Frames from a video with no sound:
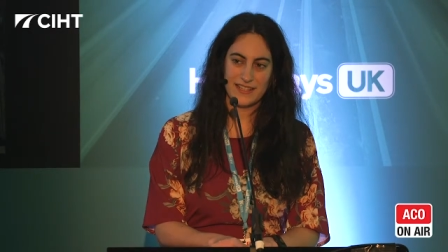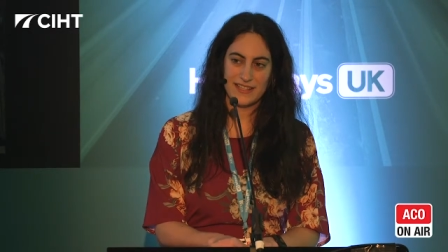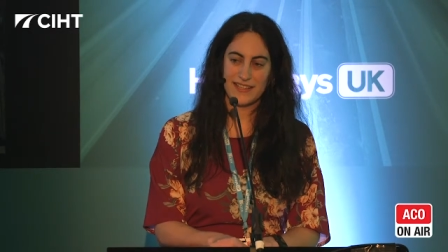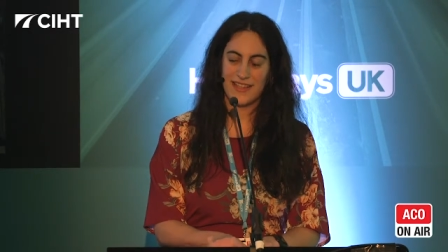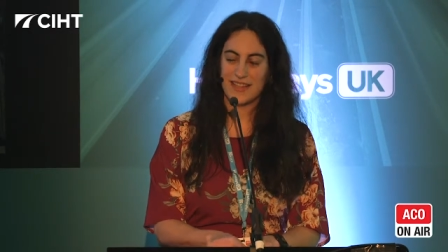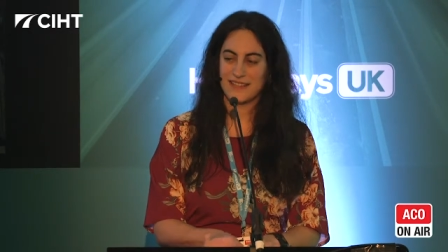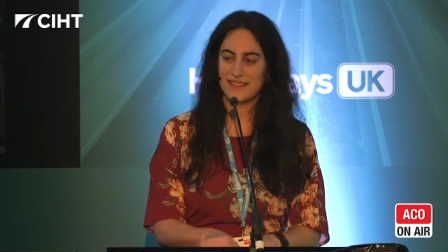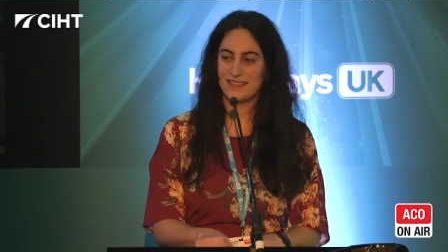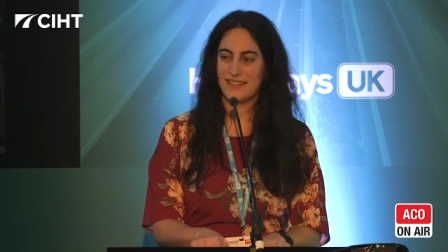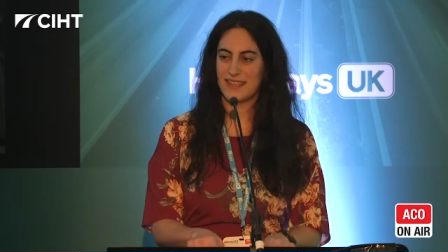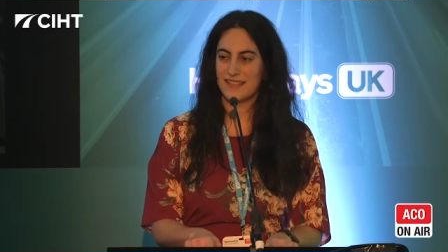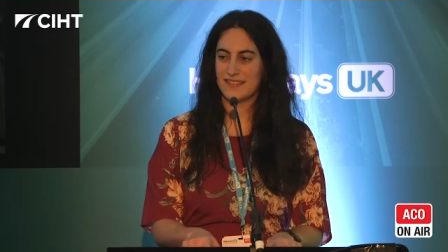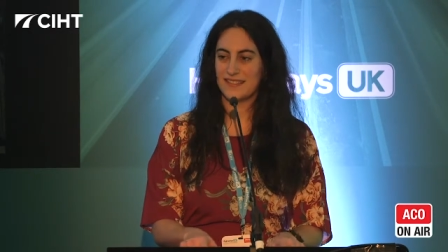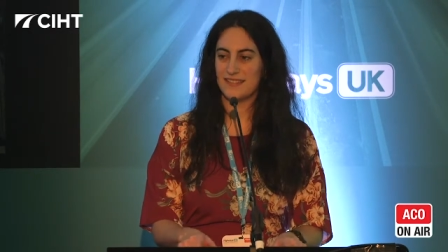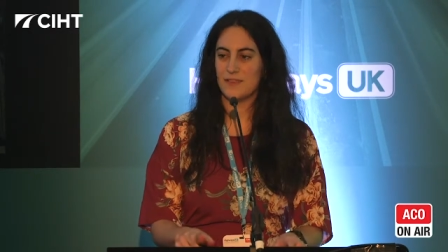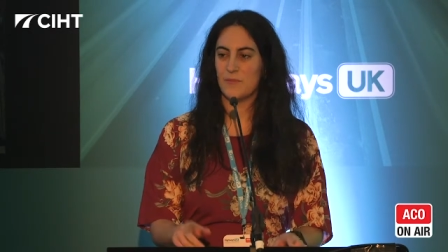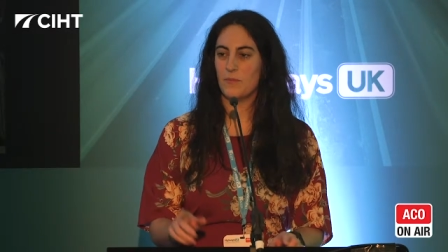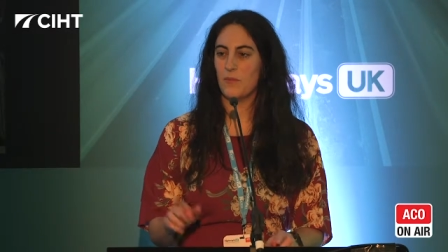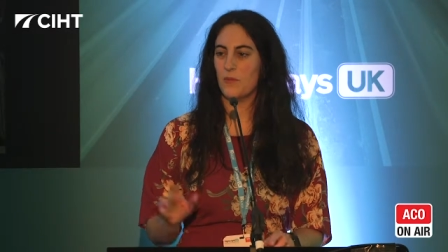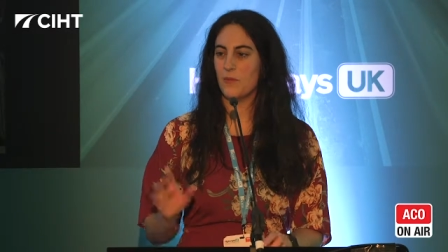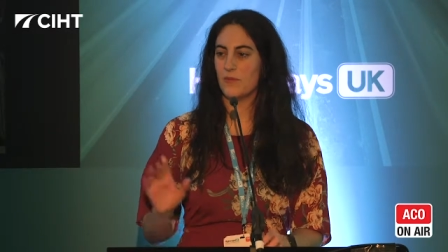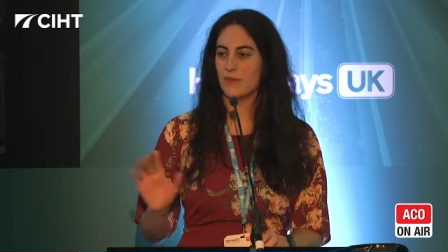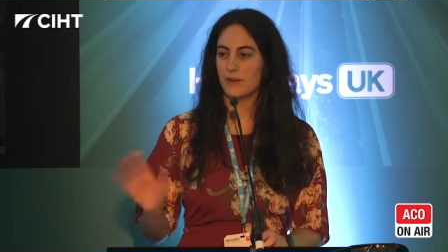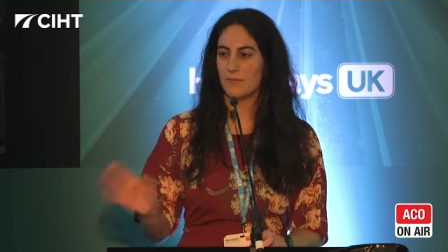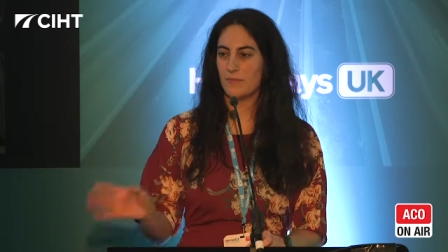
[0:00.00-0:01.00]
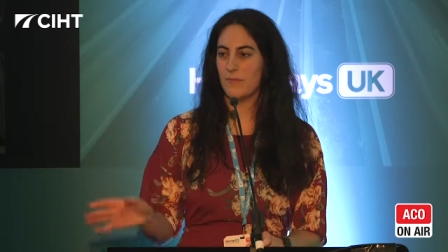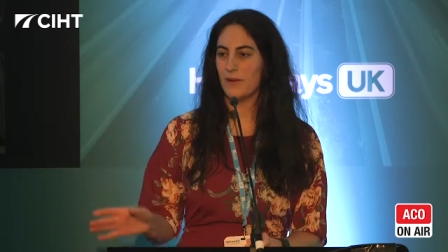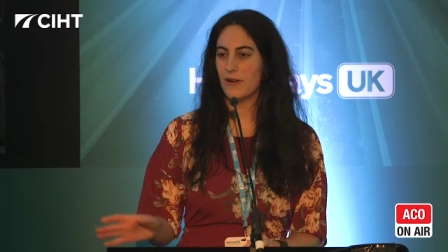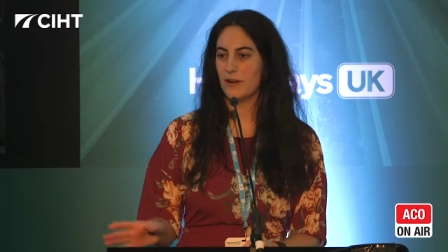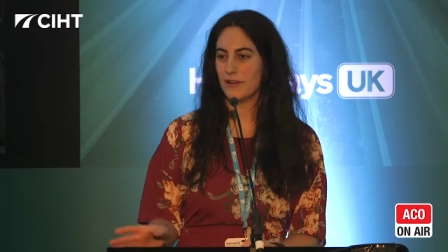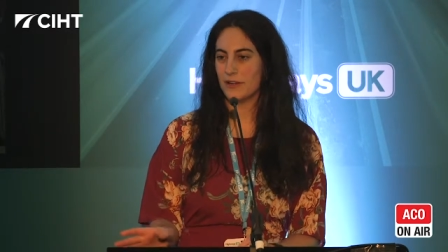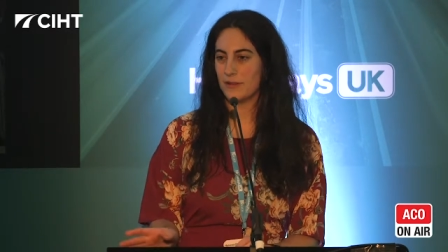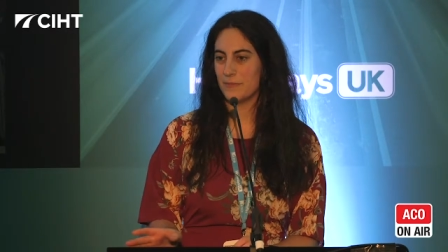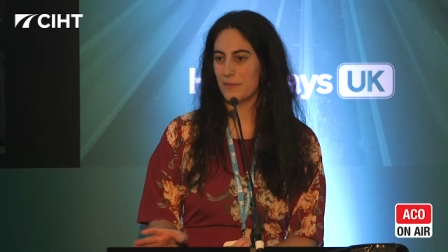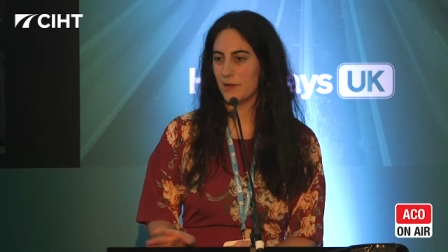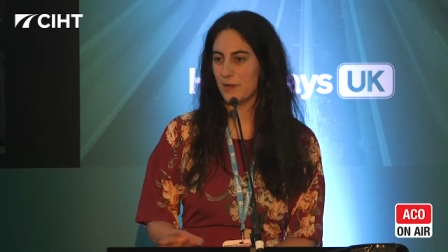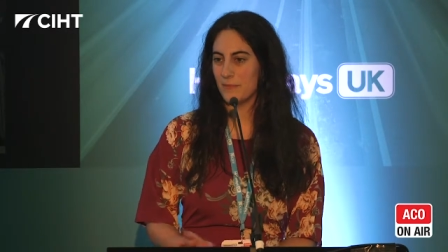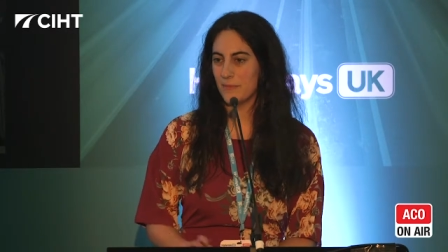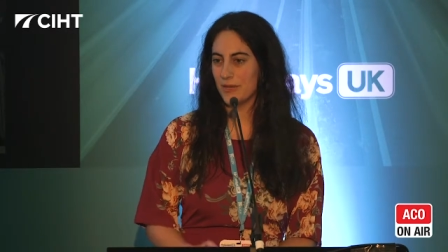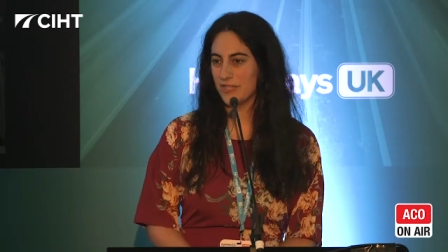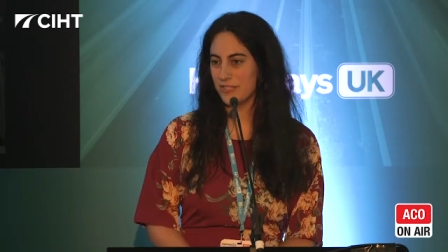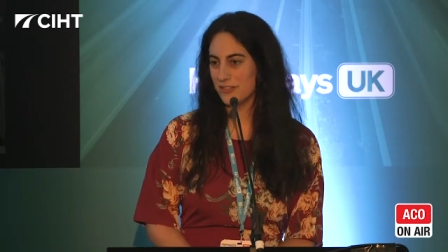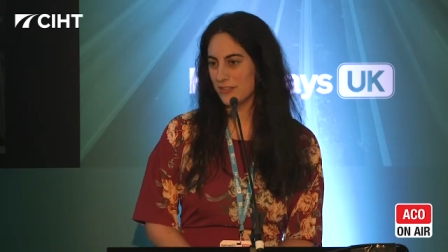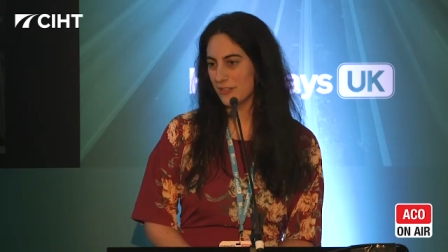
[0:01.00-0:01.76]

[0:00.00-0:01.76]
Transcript: and that's the boring part about my